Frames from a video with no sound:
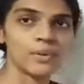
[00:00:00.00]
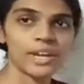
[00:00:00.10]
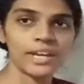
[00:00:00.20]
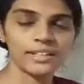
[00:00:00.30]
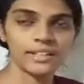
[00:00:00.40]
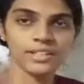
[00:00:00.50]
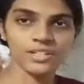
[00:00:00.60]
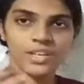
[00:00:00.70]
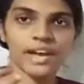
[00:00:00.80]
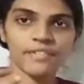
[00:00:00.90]
Okay, the
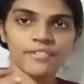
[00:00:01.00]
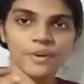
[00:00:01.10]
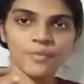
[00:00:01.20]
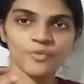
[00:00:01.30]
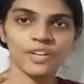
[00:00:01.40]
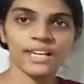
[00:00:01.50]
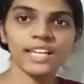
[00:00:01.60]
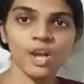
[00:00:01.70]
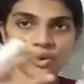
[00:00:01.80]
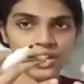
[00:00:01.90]
diaphragm will
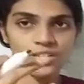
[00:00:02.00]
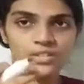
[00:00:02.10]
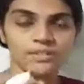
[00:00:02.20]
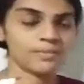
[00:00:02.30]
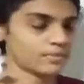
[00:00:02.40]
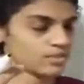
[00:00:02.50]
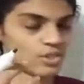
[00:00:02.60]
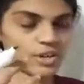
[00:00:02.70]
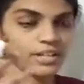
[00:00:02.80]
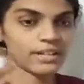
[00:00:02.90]
elongate.
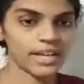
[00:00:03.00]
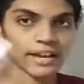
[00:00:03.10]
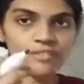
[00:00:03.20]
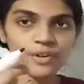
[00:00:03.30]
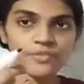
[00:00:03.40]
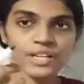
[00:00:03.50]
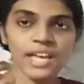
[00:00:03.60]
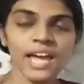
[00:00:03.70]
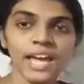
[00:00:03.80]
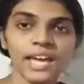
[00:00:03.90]
The diaphragm will
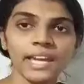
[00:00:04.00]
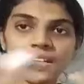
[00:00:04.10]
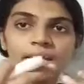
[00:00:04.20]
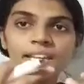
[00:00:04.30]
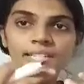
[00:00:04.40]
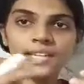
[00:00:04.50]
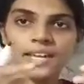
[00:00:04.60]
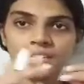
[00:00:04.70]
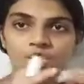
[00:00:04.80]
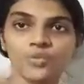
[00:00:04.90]
increase
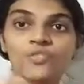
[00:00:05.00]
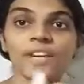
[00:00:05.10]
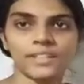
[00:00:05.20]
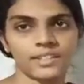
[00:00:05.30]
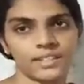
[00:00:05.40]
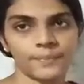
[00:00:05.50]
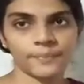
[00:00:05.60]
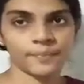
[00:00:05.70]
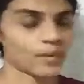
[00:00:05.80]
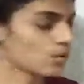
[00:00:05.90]
its width.
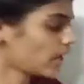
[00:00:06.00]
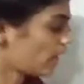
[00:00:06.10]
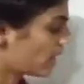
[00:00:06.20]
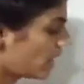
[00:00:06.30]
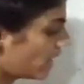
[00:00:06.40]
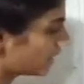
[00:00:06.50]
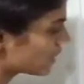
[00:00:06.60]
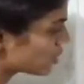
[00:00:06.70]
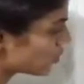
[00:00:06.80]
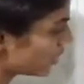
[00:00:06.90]
Okay, this